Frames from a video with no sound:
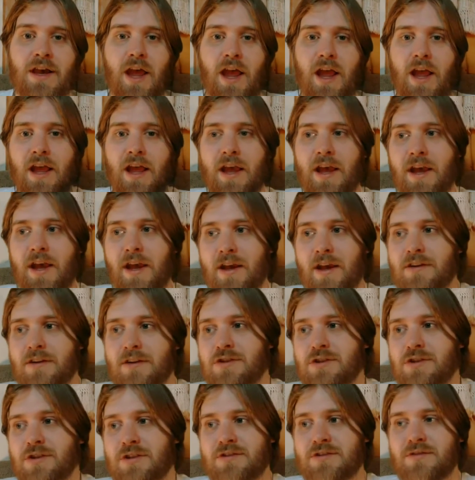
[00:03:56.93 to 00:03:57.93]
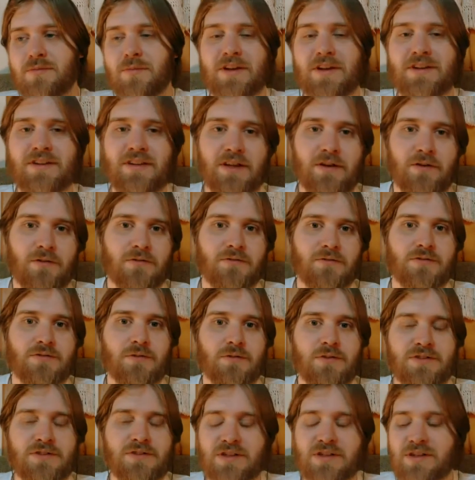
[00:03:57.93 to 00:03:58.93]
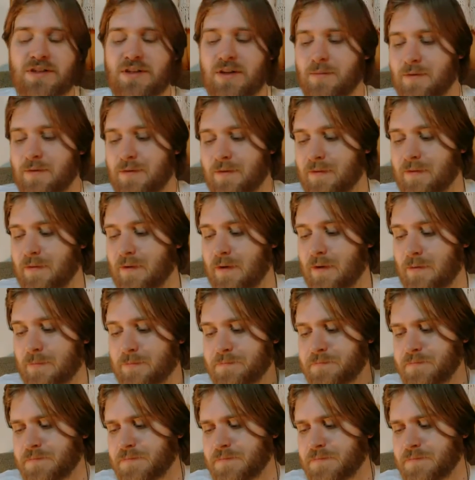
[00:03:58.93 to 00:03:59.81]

and she's about to get her own show on CW. So